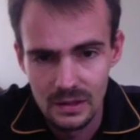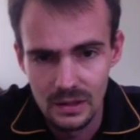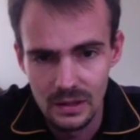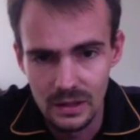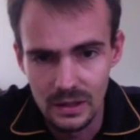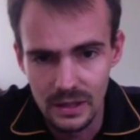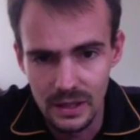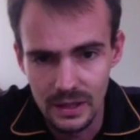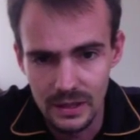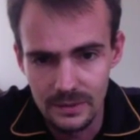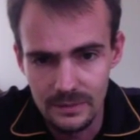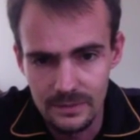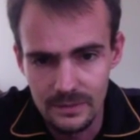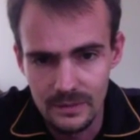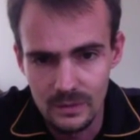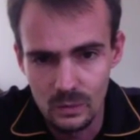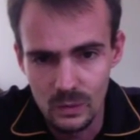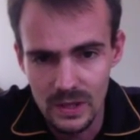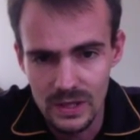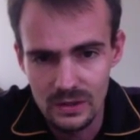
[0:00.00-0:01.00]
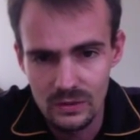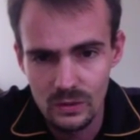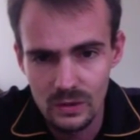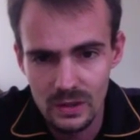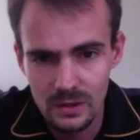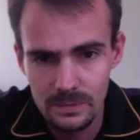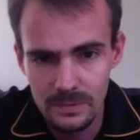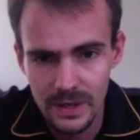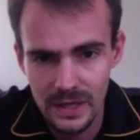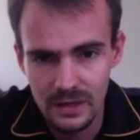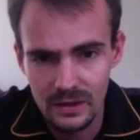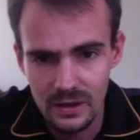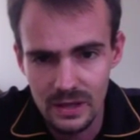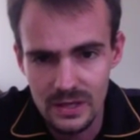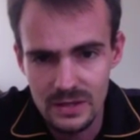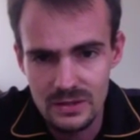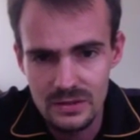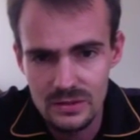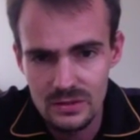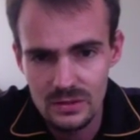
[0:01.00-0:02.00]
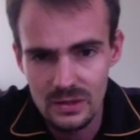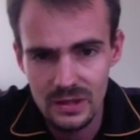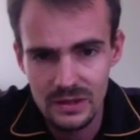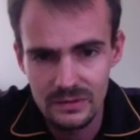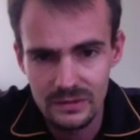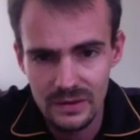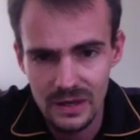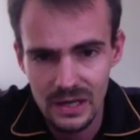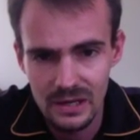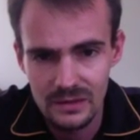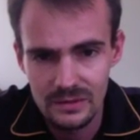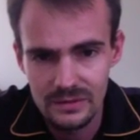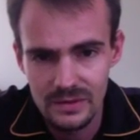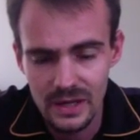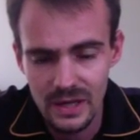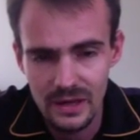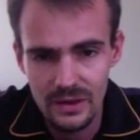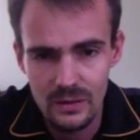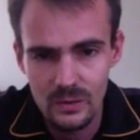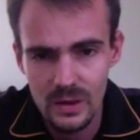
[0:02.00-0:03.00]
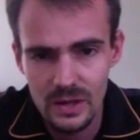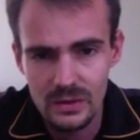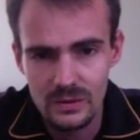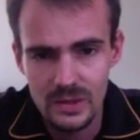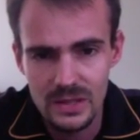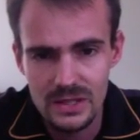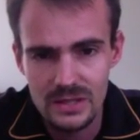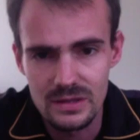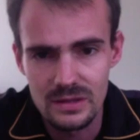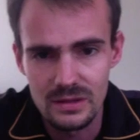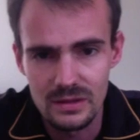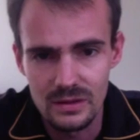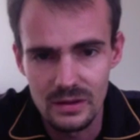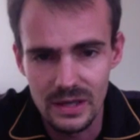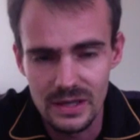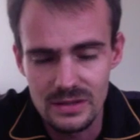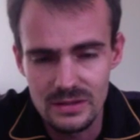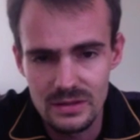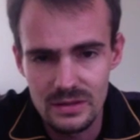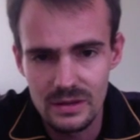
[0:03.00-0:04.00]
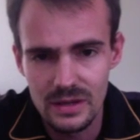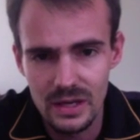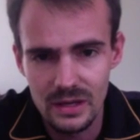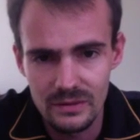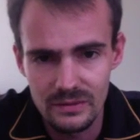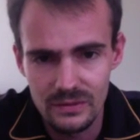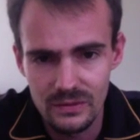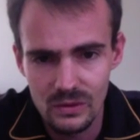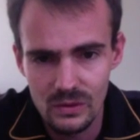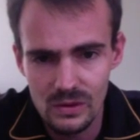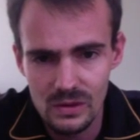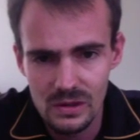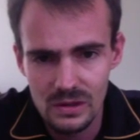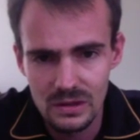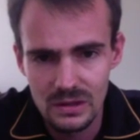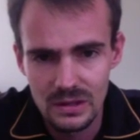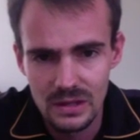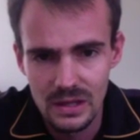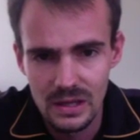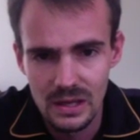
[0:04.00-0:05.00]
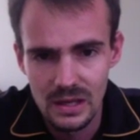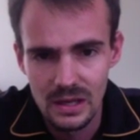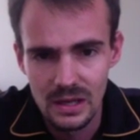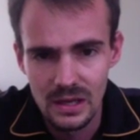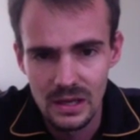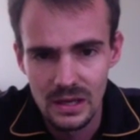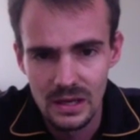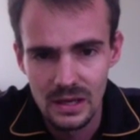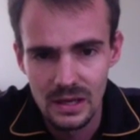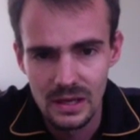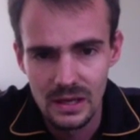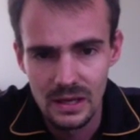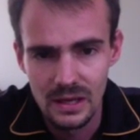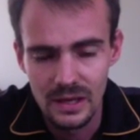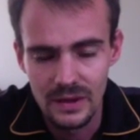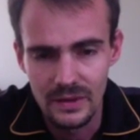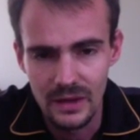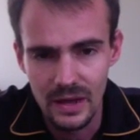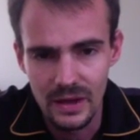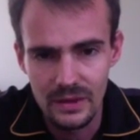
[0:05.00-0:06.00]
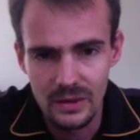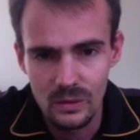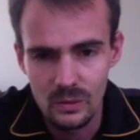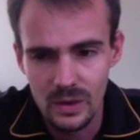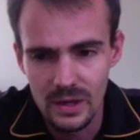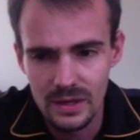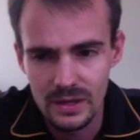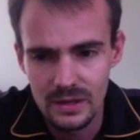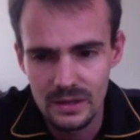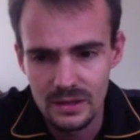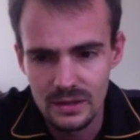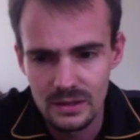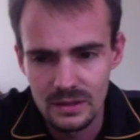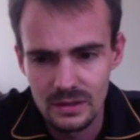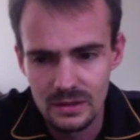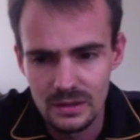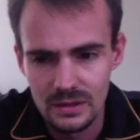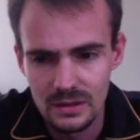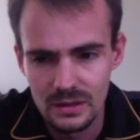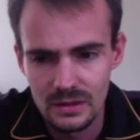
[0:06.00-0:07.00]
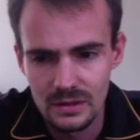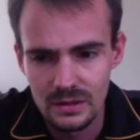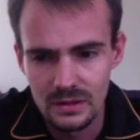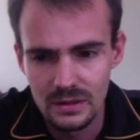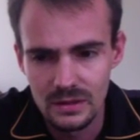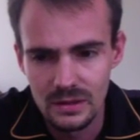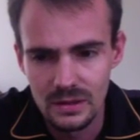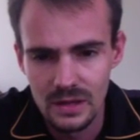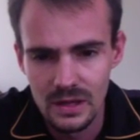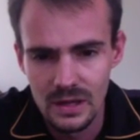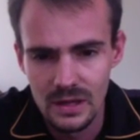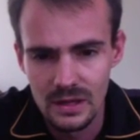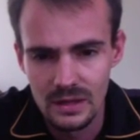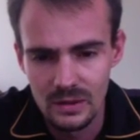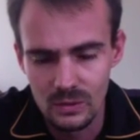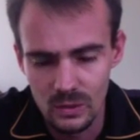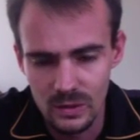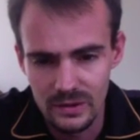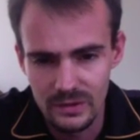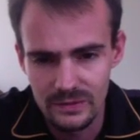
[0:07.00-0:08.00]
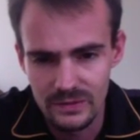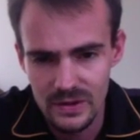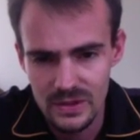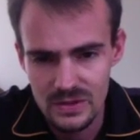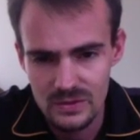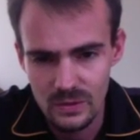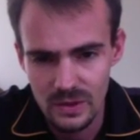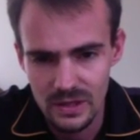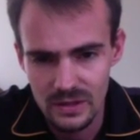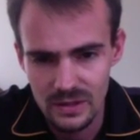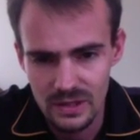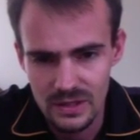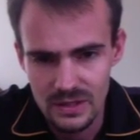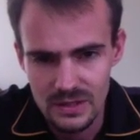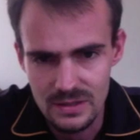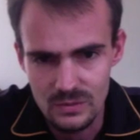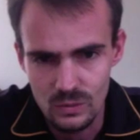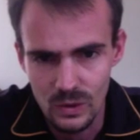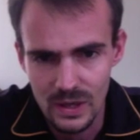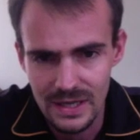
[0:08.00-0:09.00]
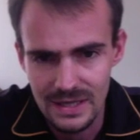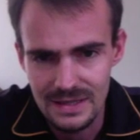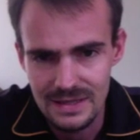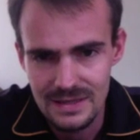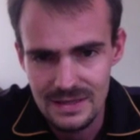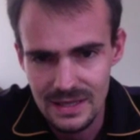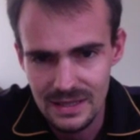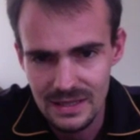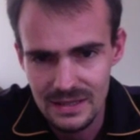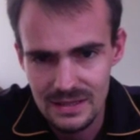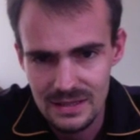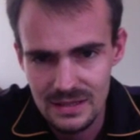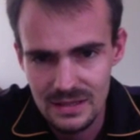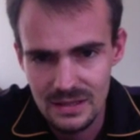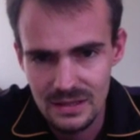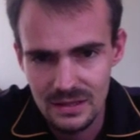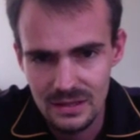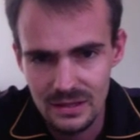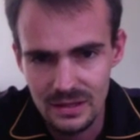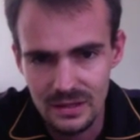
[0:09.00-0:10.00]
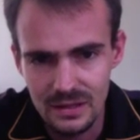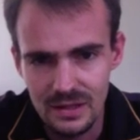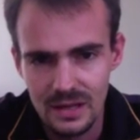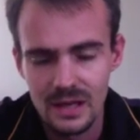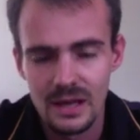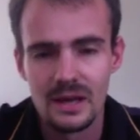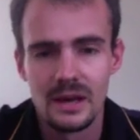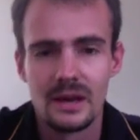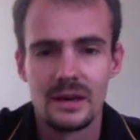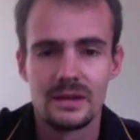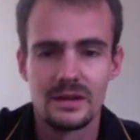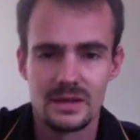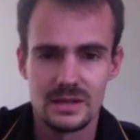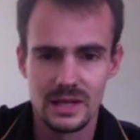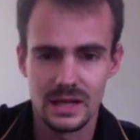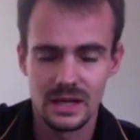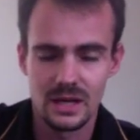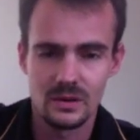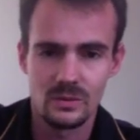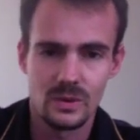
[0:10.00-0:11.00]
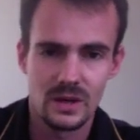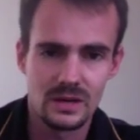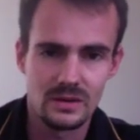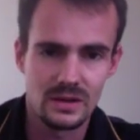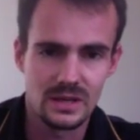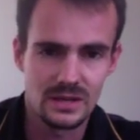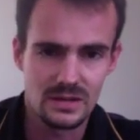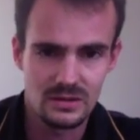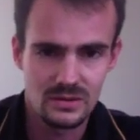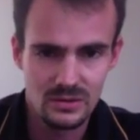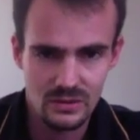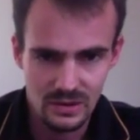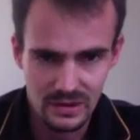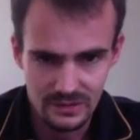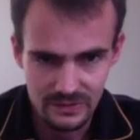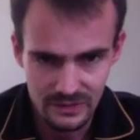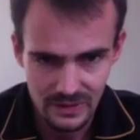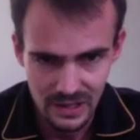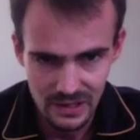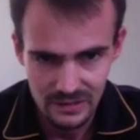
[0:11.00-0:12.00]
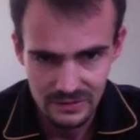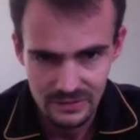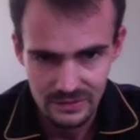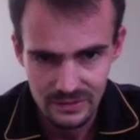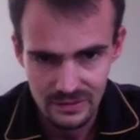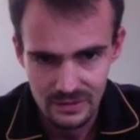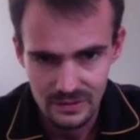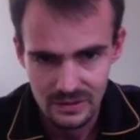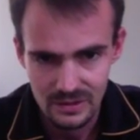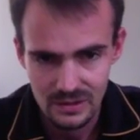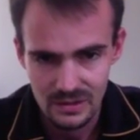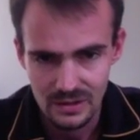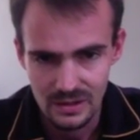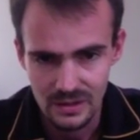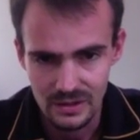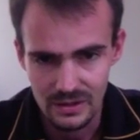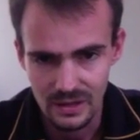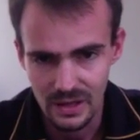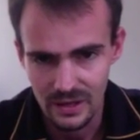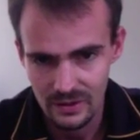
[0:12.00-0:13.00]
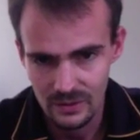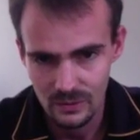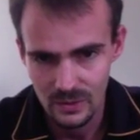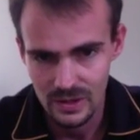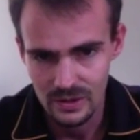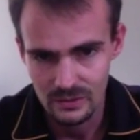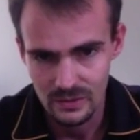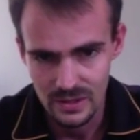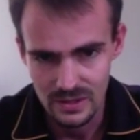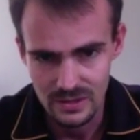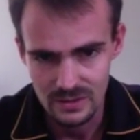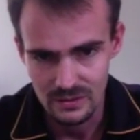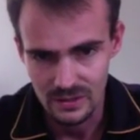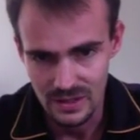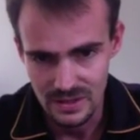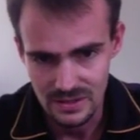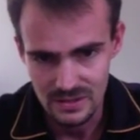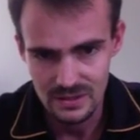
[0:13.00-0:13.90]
Okay, one coil pack runs 2 and 5, the other one runs 3 and 4, and the other one, well, the first one runs 1 and 6, the second one runs 2 and 5, and the other one runs